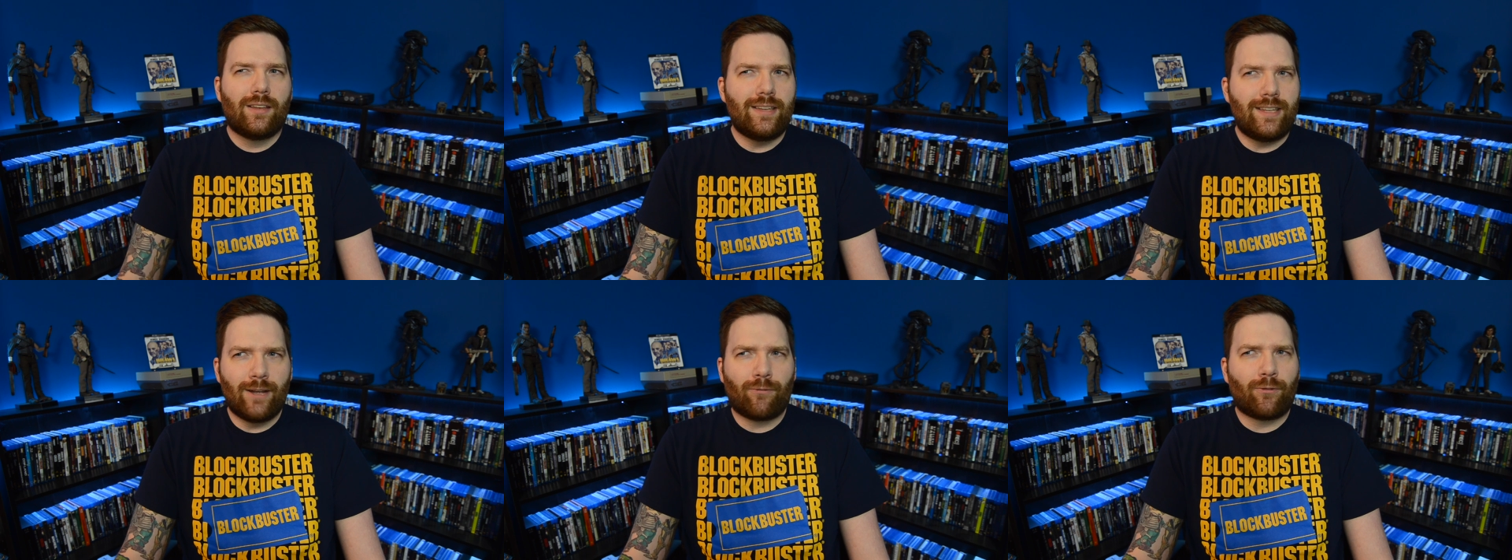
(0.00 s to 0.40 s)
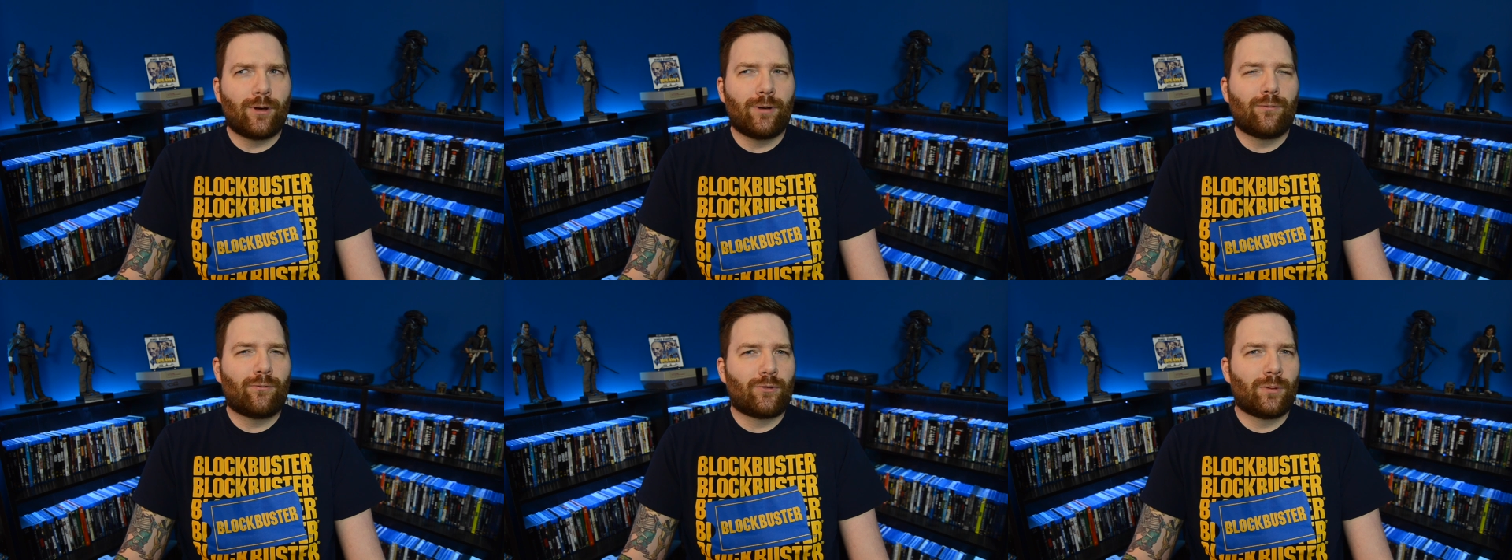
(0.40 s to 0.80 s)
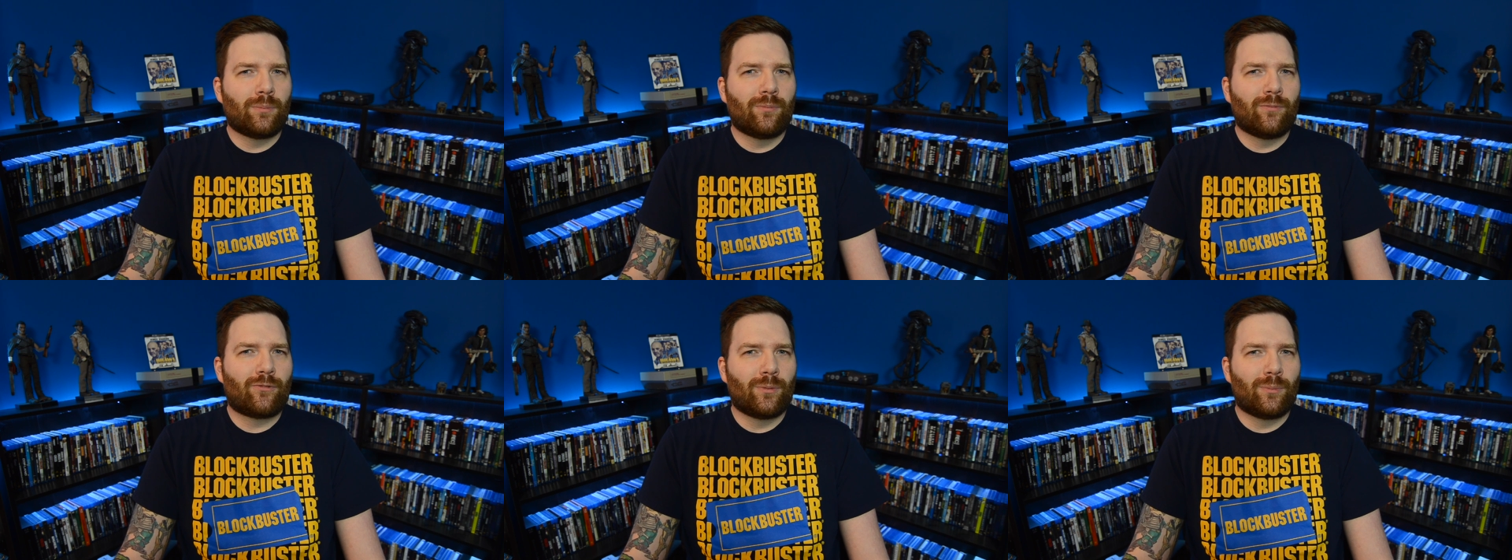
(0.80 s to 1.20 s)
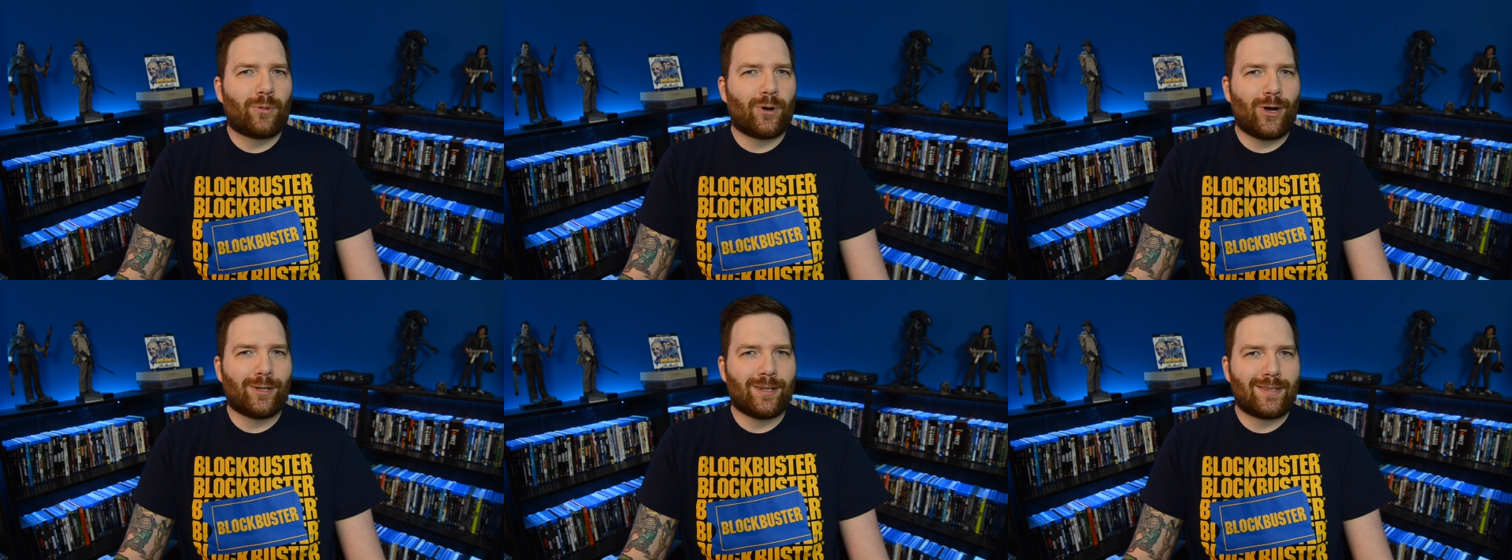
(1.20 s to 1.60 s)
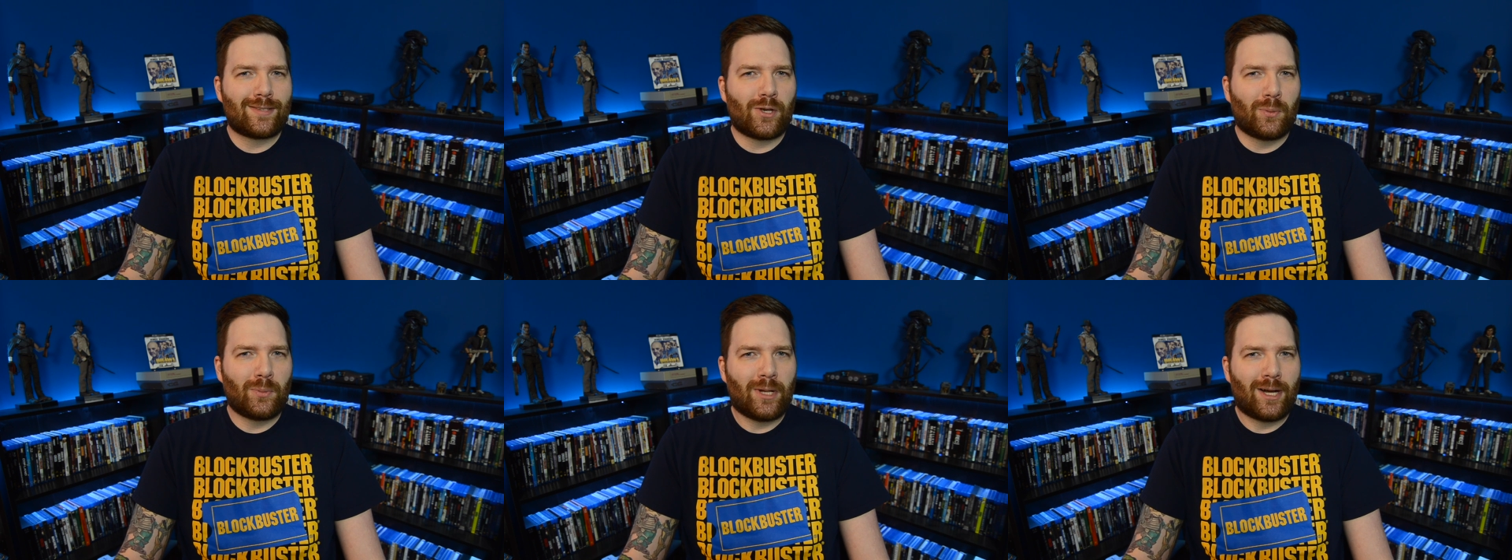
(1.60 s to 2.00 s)
different from from Brawl and
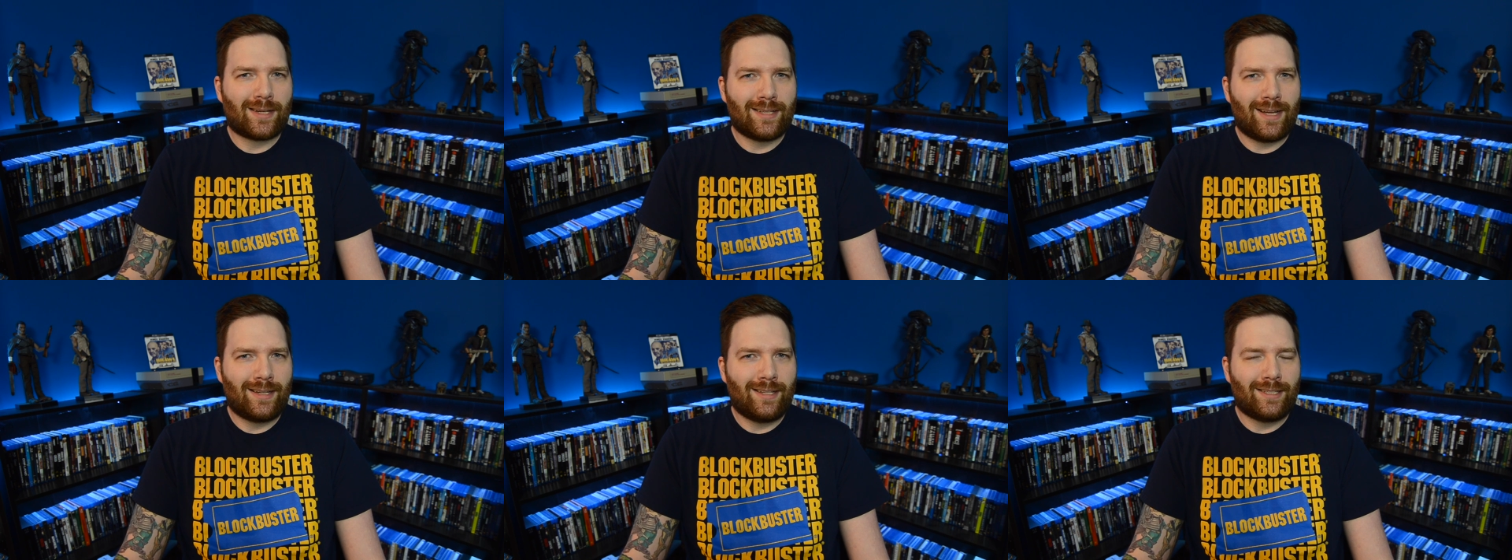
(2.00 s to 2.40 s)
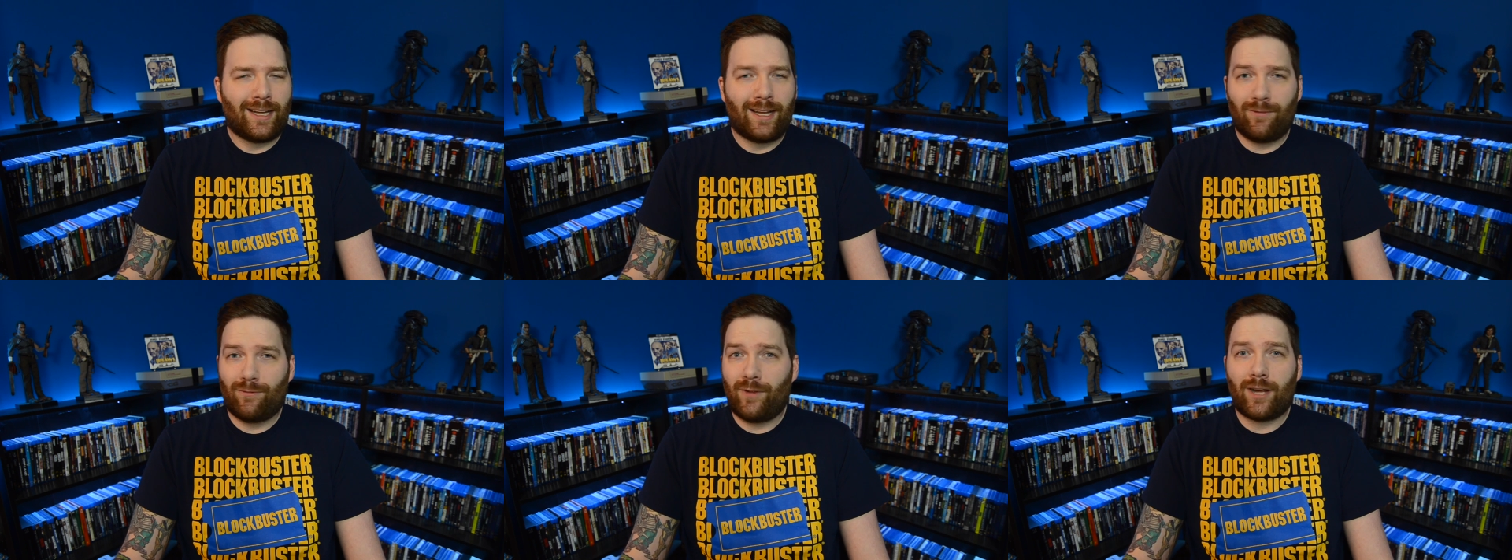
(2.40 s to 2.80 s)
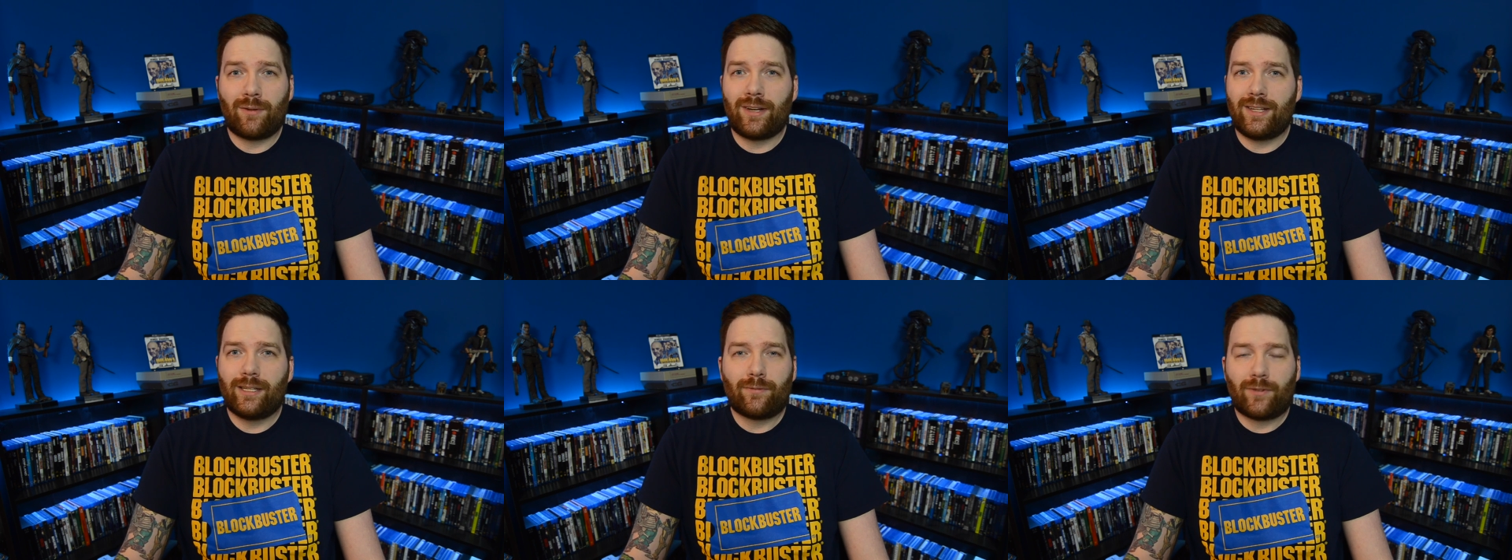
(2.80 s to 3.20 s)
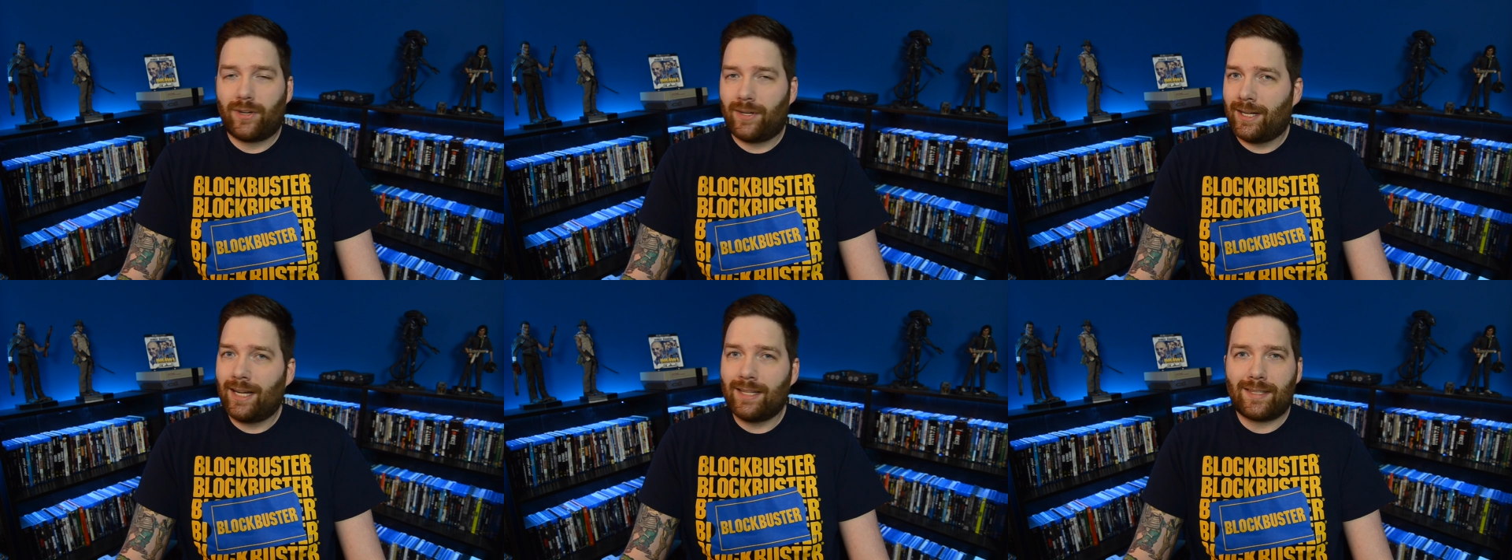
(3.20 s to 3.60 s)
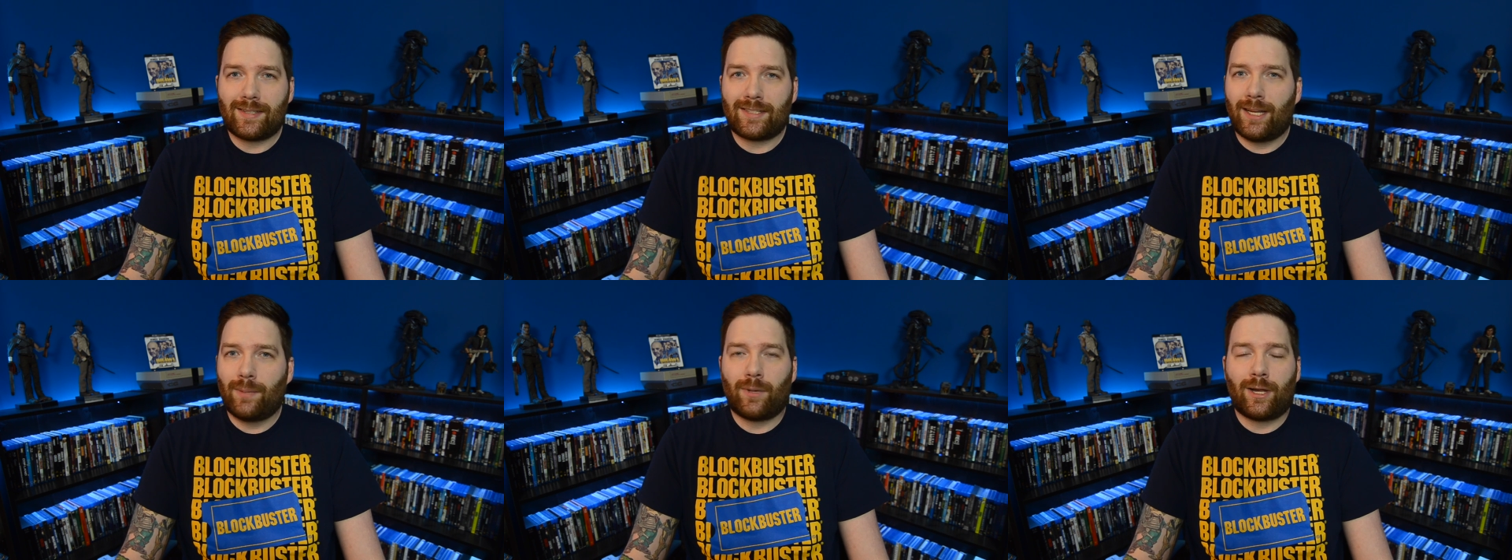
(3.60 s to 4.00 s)
Cell Block 99, very different, not the
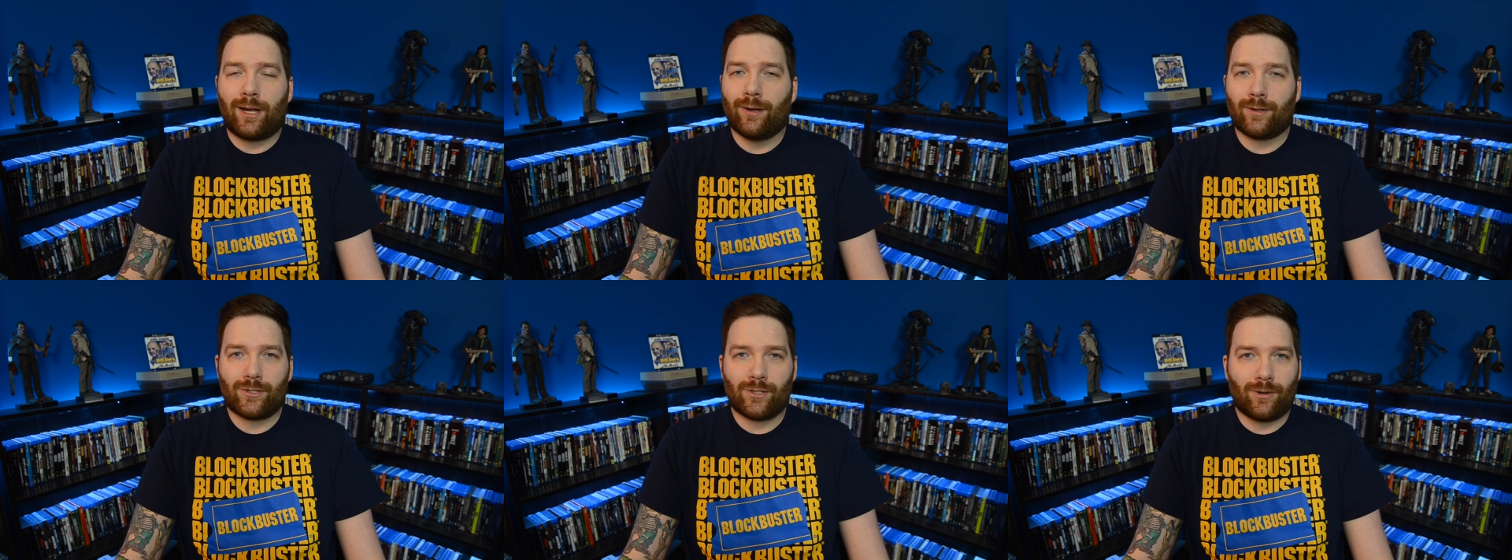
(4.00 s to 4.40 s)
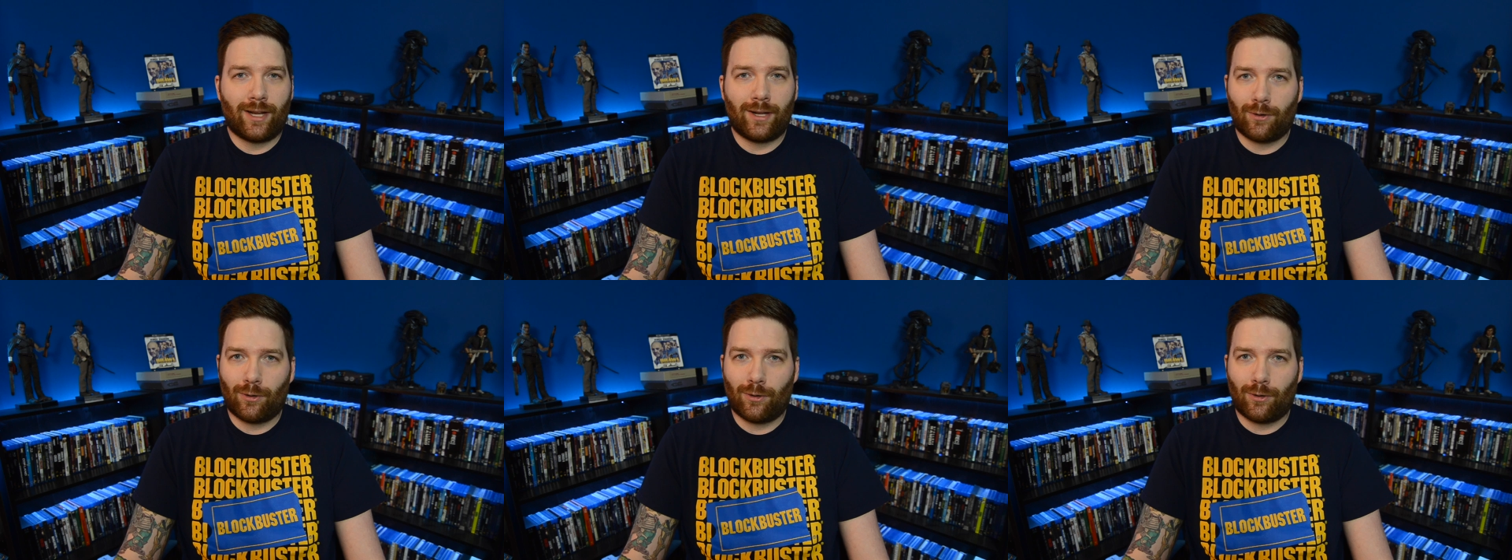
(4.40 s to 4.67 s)
same character at